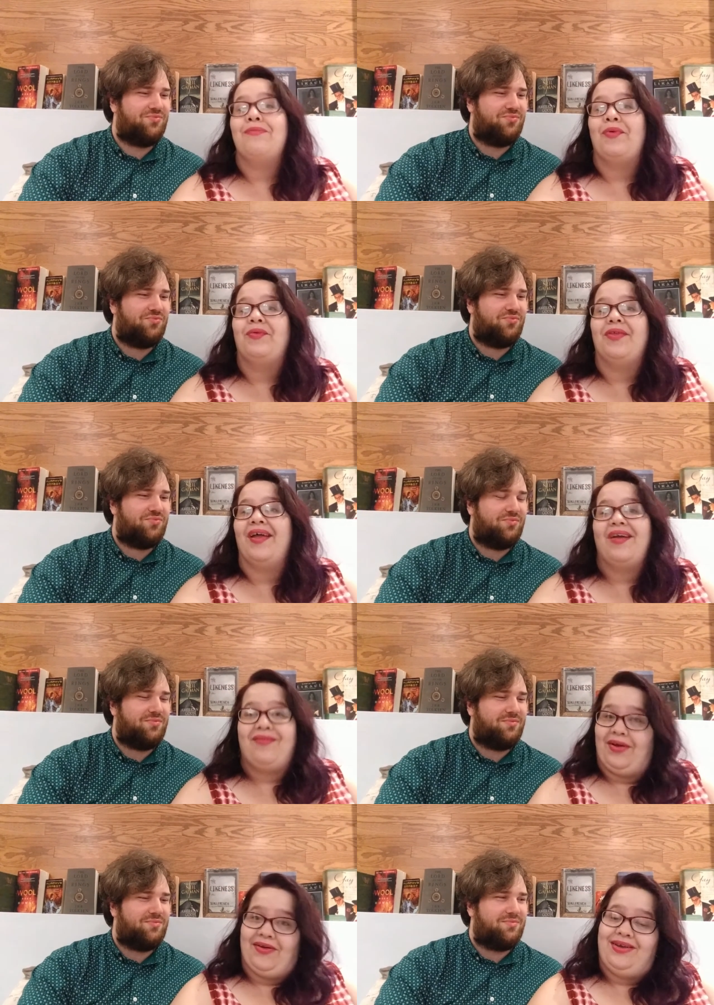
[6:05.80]
Speaker 1: most like a
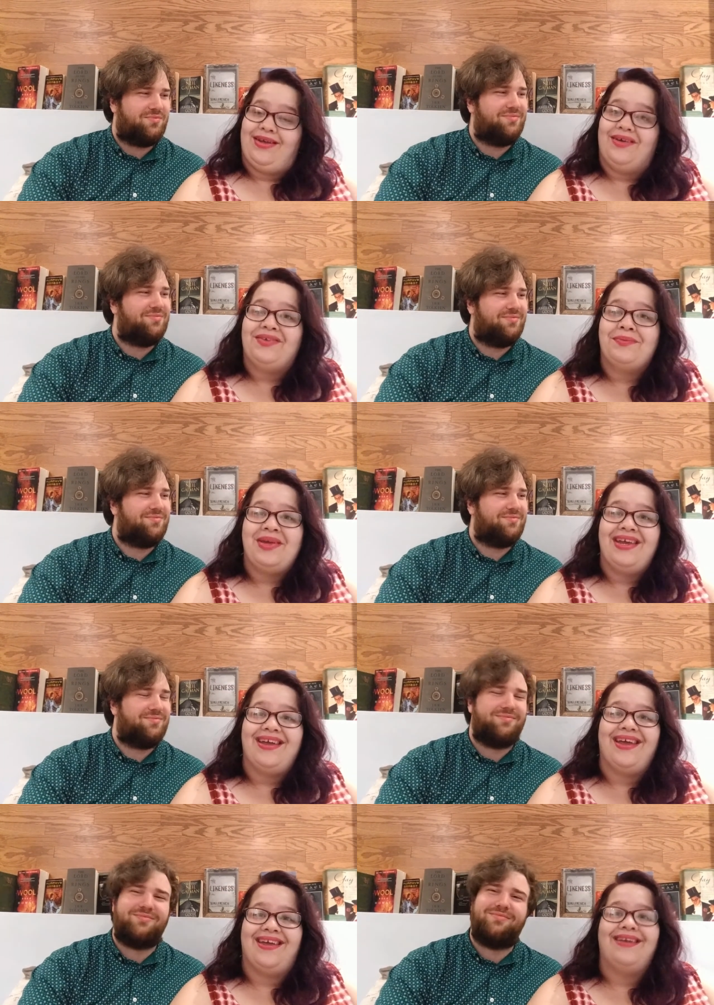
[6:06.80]
fairy tale to me,
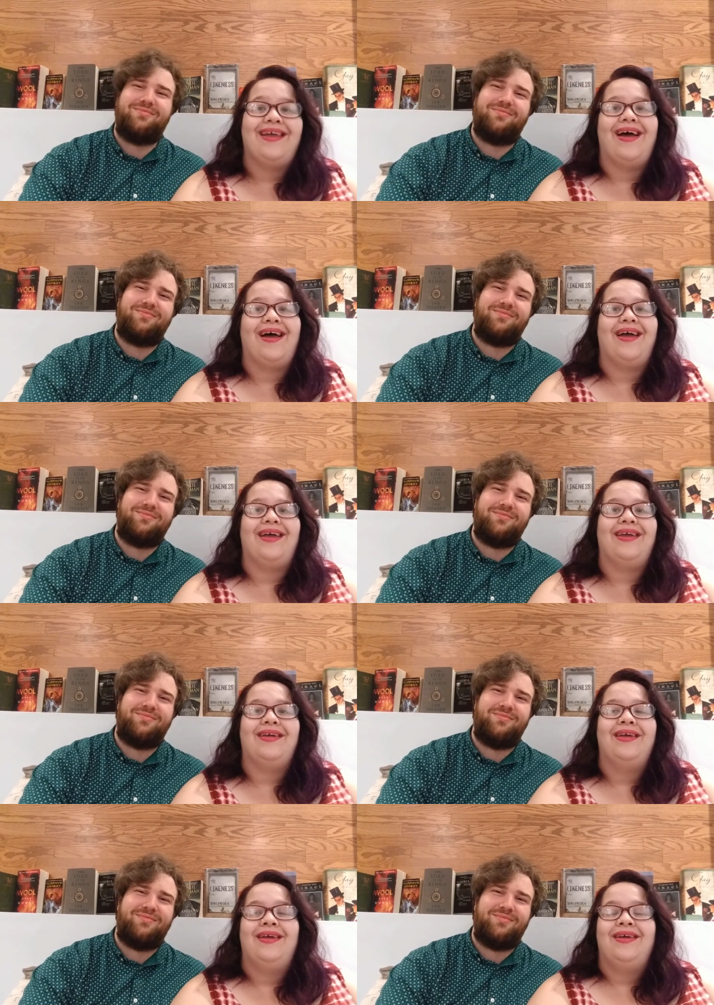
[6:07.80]
and I
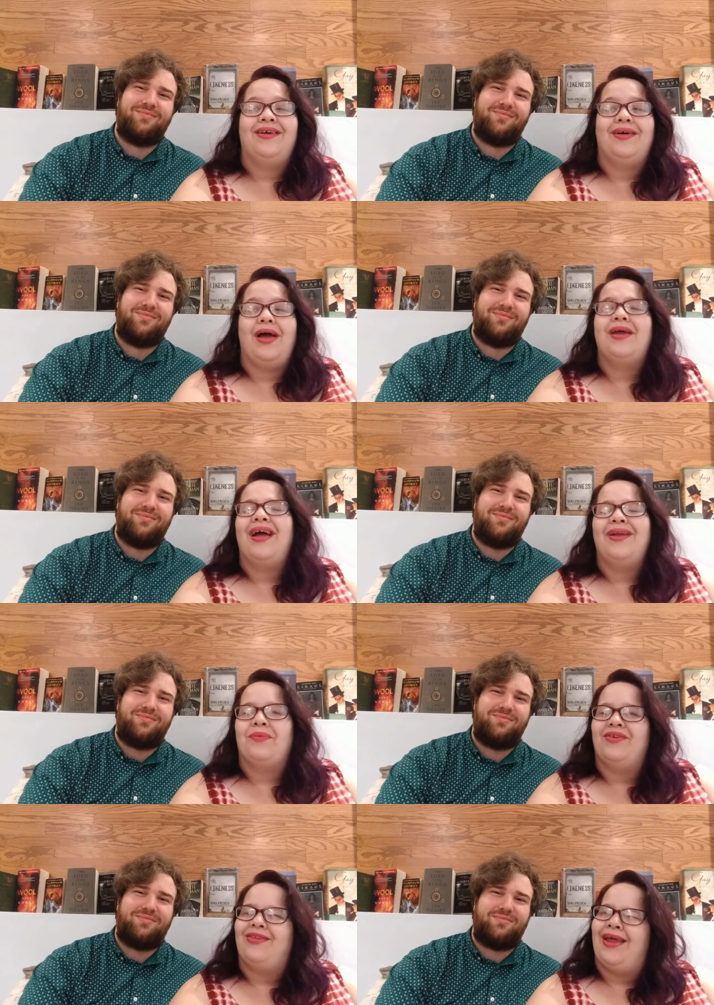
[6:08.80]
I kind of
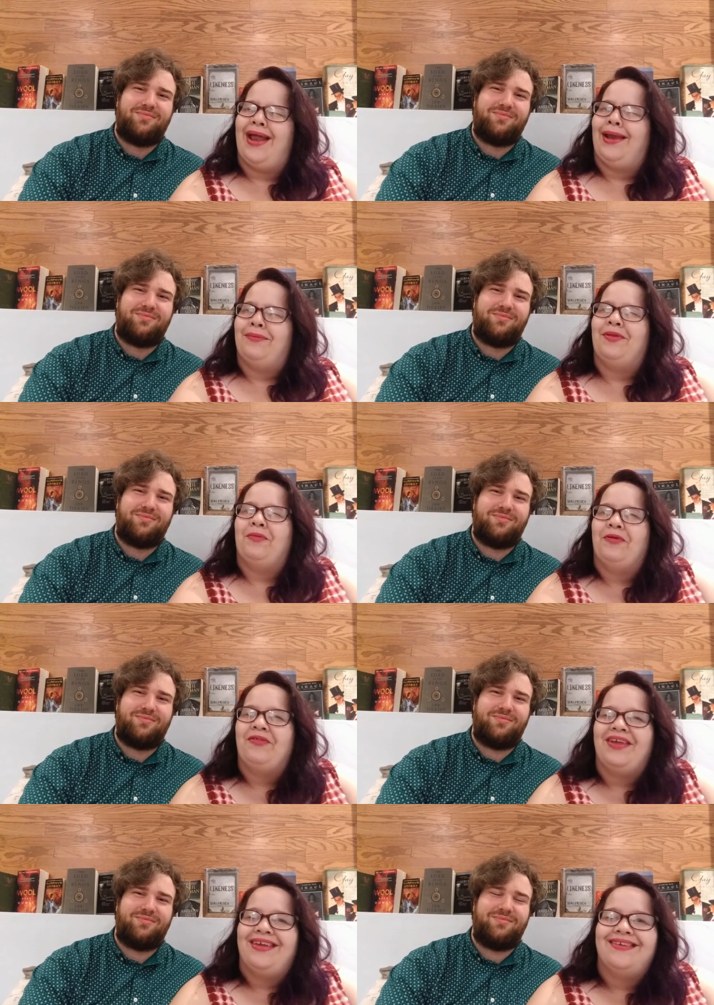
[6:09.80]
wish they had him in the
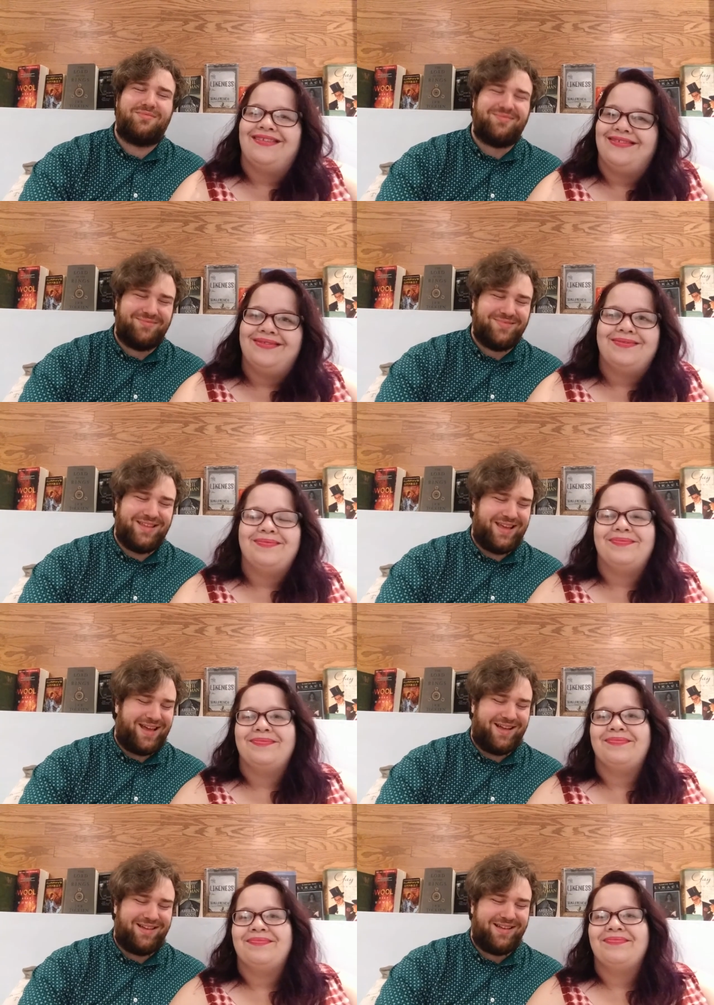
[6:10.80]
movie.
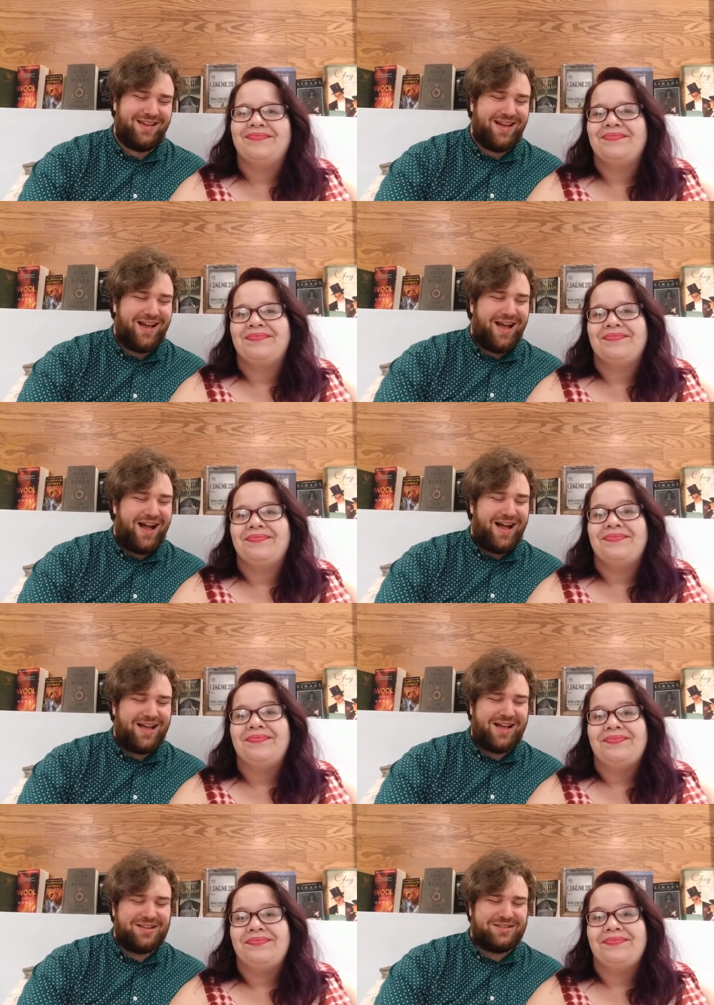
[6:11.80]
Speaker 2: Yeah.
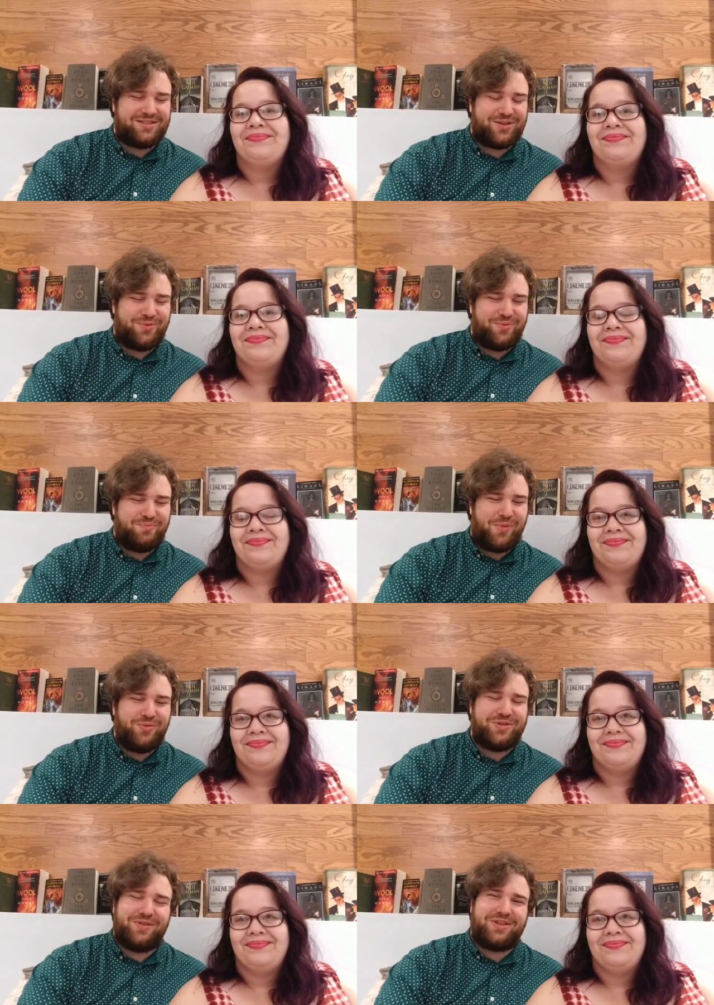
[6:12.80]
Uh, so
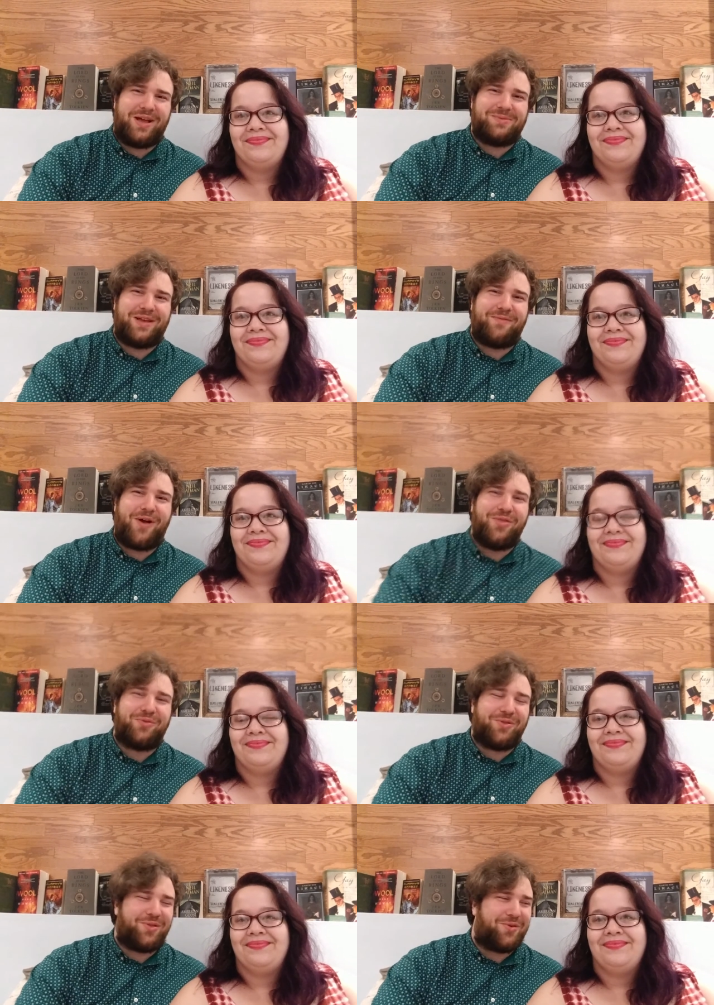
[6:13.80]
most of the times I've gone
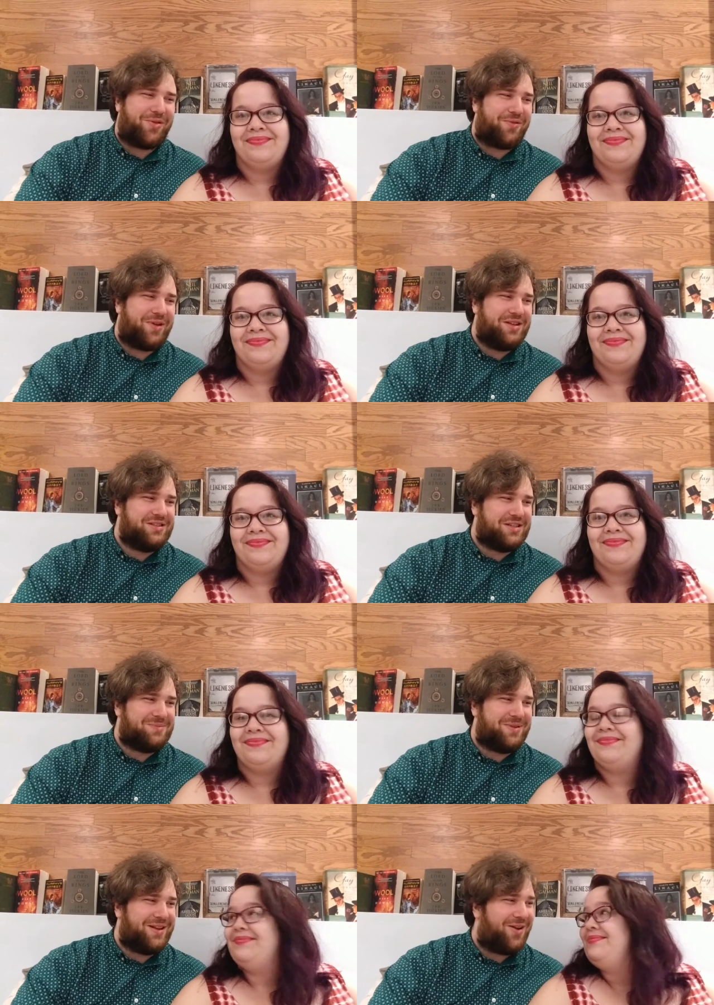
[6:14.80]
through The Lord of the Rings, it's
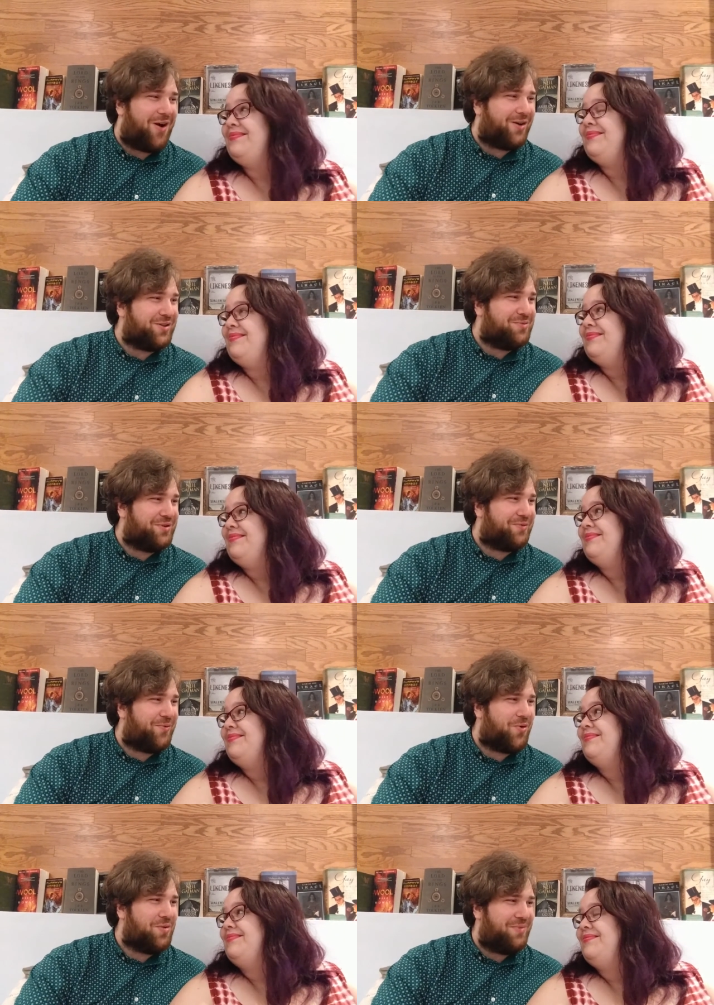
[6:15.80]
been in audiobook
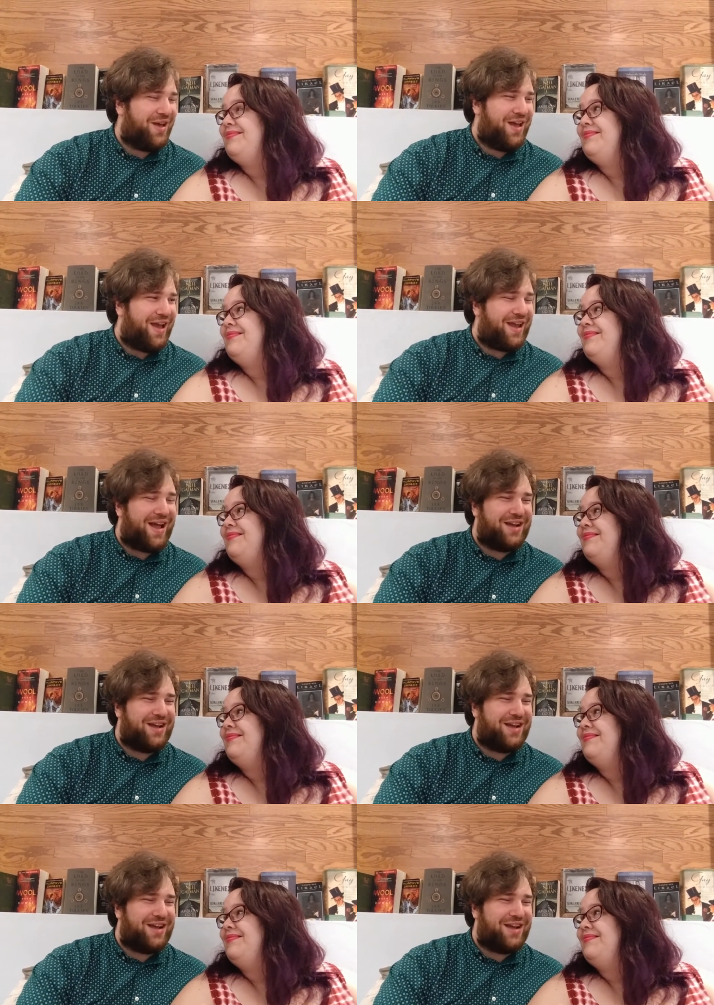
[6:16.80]
form, and I